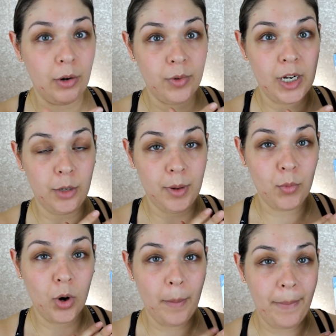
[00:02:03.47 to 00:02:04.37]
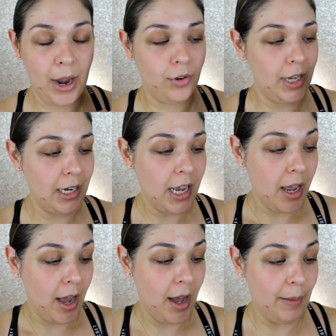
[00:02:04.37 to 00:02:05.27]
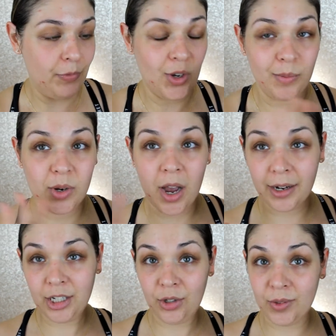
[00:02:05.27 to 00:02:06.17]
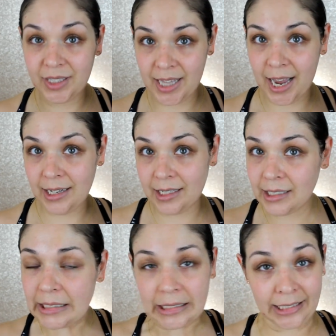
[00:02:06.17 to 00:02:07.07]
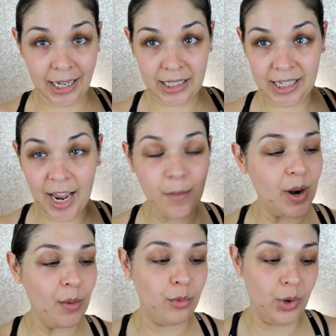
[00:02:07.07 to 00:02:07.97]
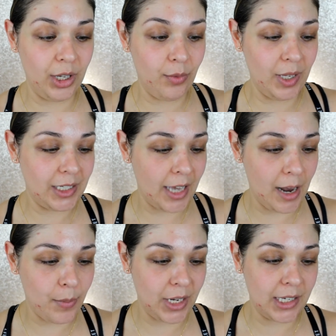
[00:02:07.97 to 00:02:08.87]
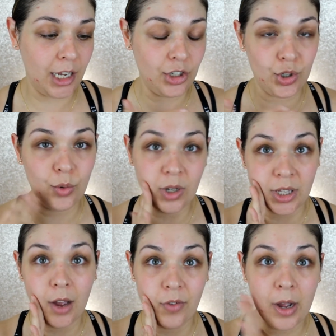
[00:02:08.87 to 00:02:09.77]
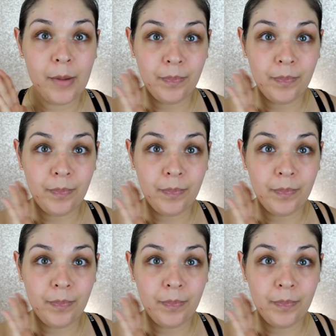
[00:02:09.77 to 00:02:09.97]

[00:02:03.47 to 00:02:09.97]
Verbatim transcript: to read a little bit more about it, so I'm not going to use that yet today, but I'm really excited because I do love